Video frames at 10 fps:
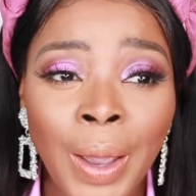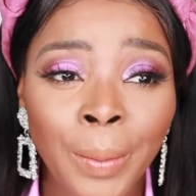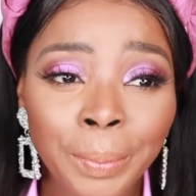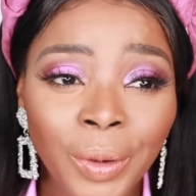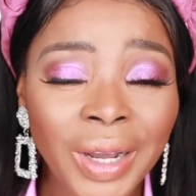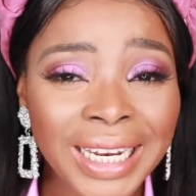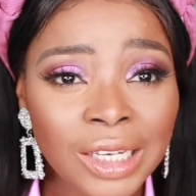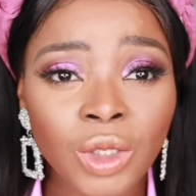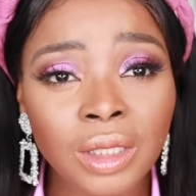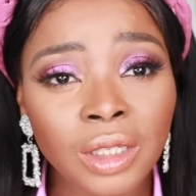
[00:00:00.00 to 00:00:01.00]
but it
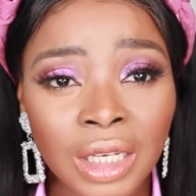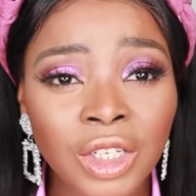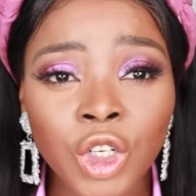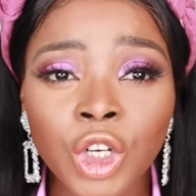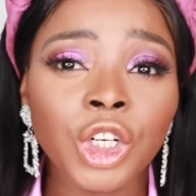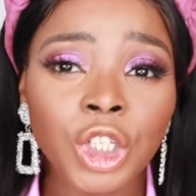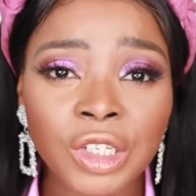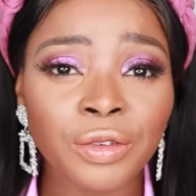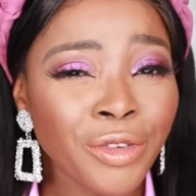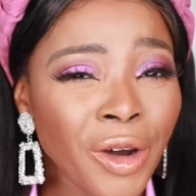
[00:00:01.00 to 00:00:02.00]
is, you're gonna
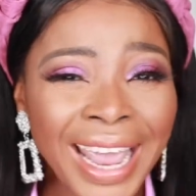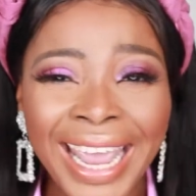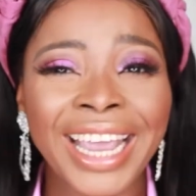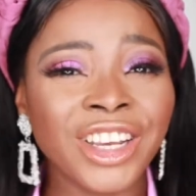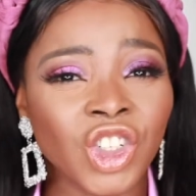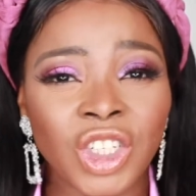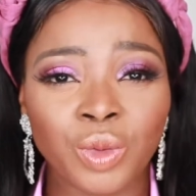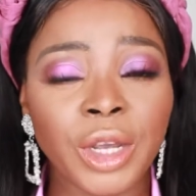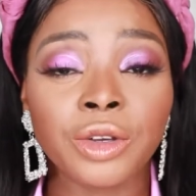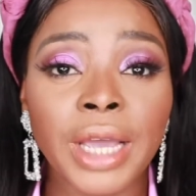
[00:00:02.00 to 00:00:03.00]
use it for ages
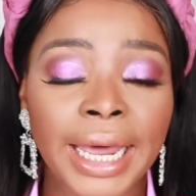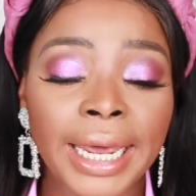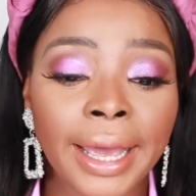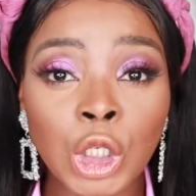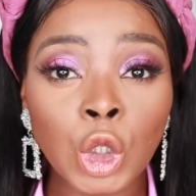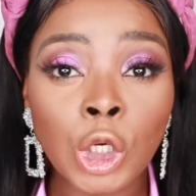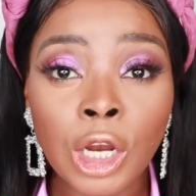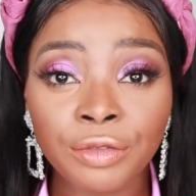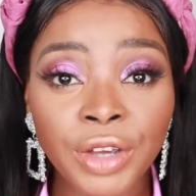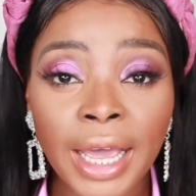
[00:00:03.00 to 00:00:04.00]
when you get it. Do
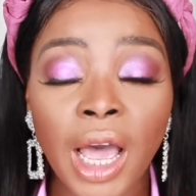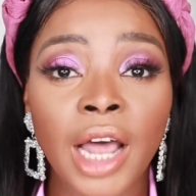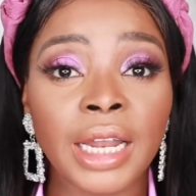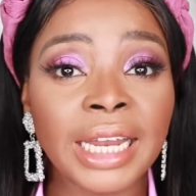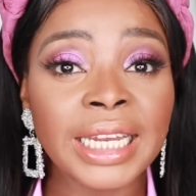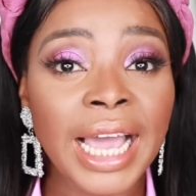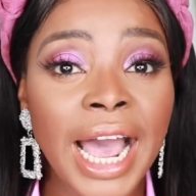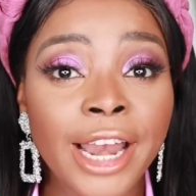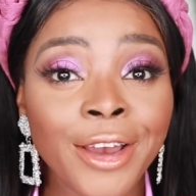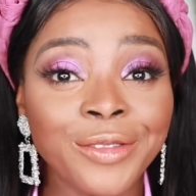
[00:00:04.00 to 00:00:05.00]
love it. I think
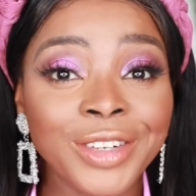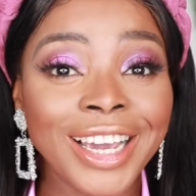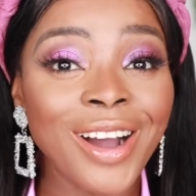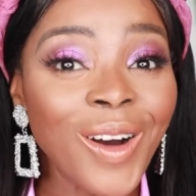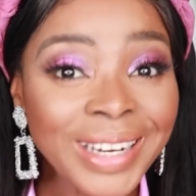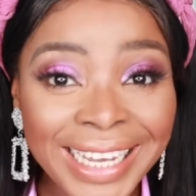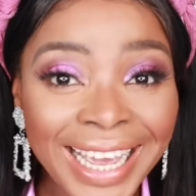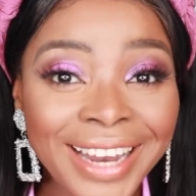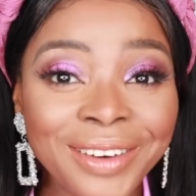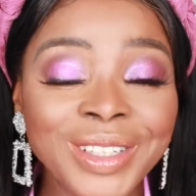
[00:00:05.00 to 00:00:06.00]
I love the honey.
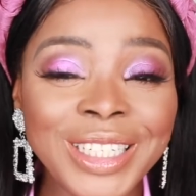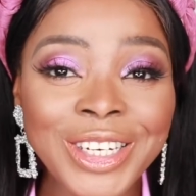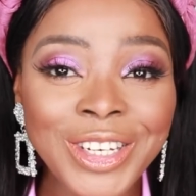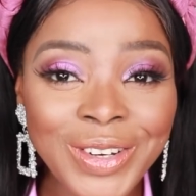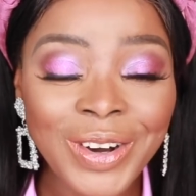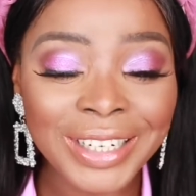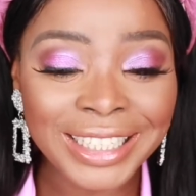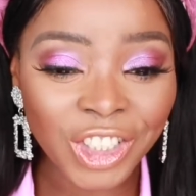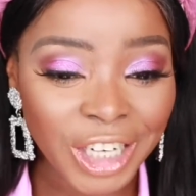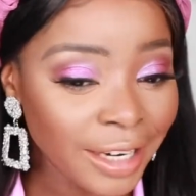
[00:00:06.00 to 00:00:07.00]
I love the new
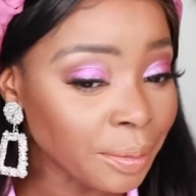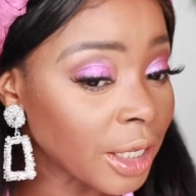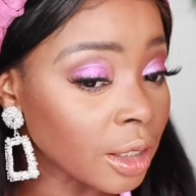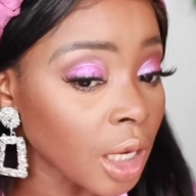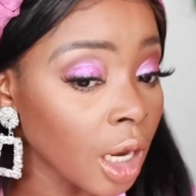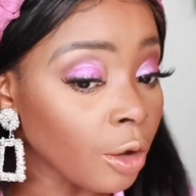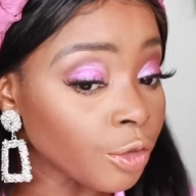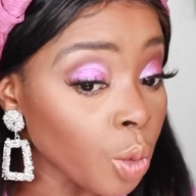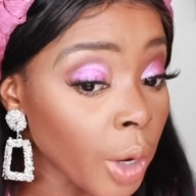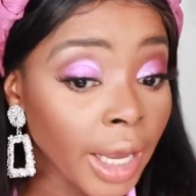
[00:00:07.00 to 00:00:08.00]
honey shade because I love
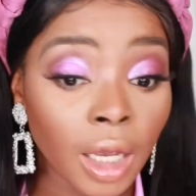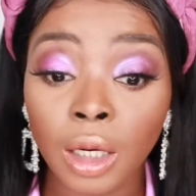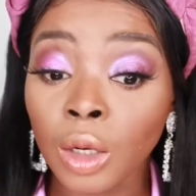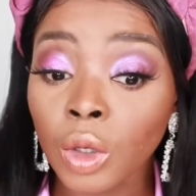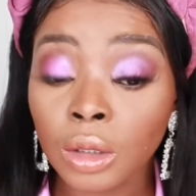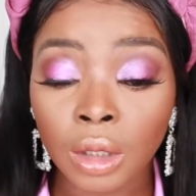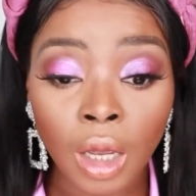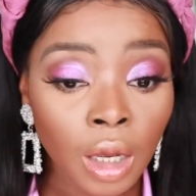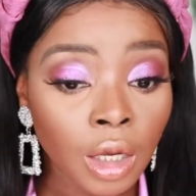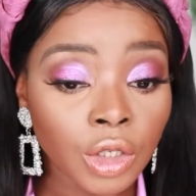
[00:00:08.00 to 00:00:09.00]
the way it looks.
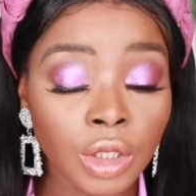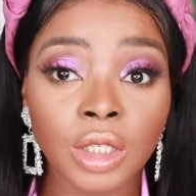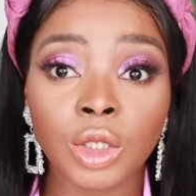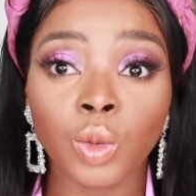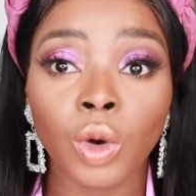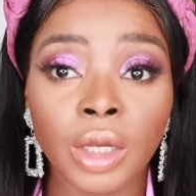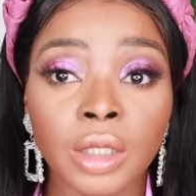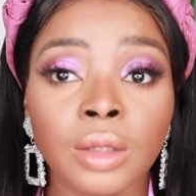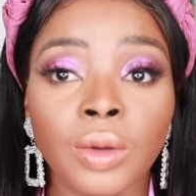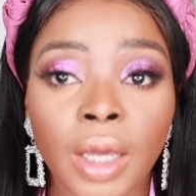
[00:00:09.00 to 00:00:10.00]
So this is what
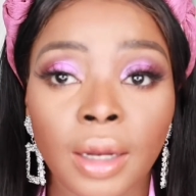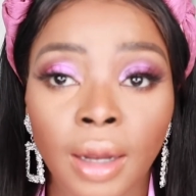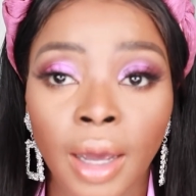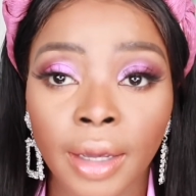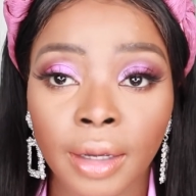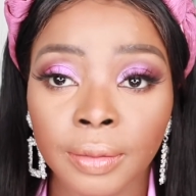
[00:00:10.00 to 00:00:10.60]
it's looking like.